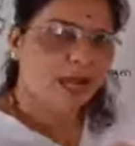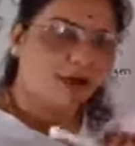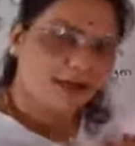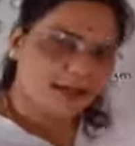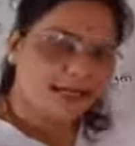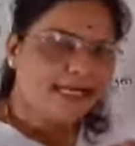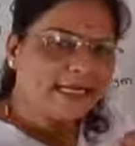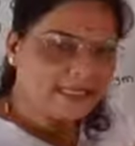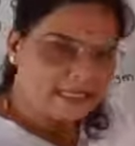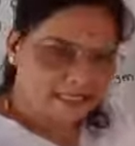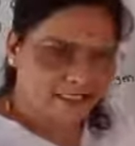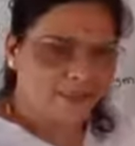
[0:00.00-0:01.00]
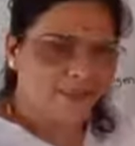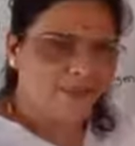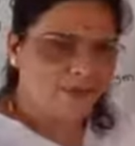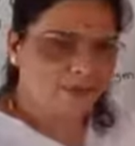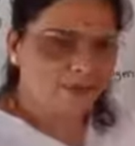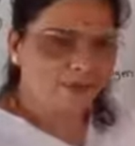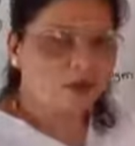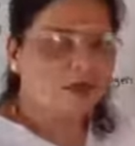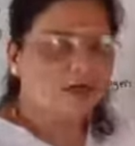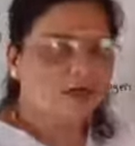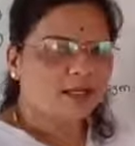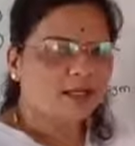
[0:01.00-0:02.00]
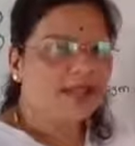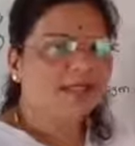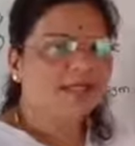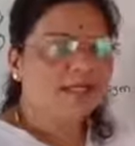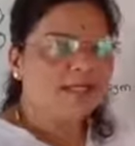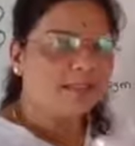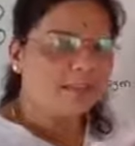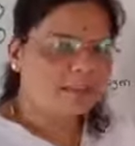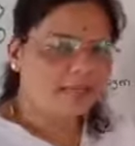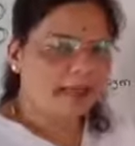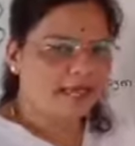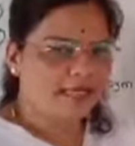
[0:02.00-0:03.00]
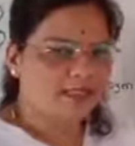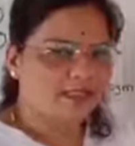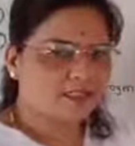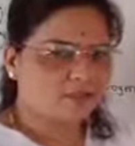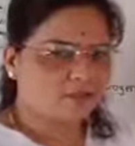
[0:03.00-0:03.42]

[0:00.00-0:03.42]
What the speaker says: already discussed before that it depends